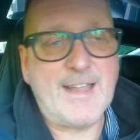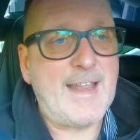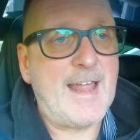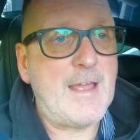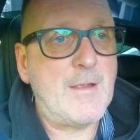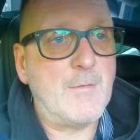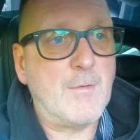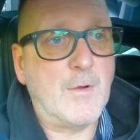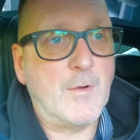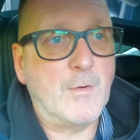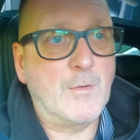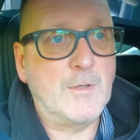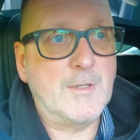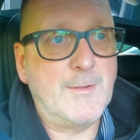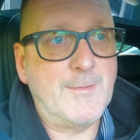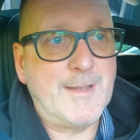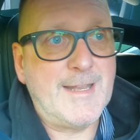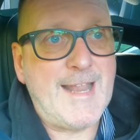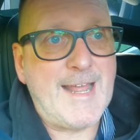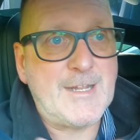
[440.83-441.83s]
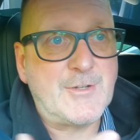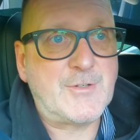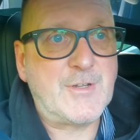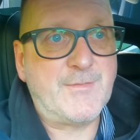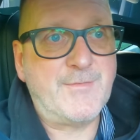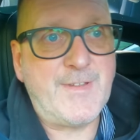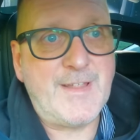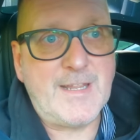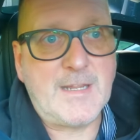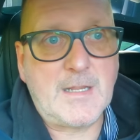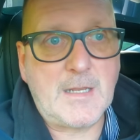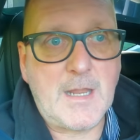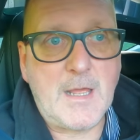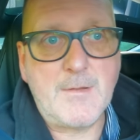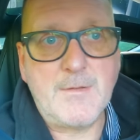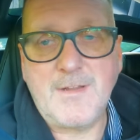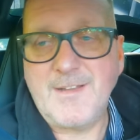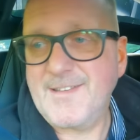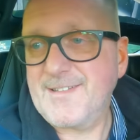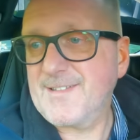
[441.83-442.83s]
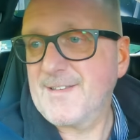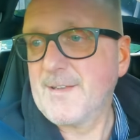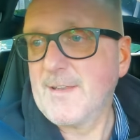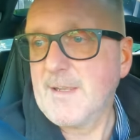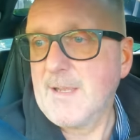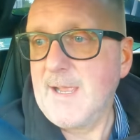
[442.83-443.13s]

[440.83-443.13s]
I know all you electric vehicle owners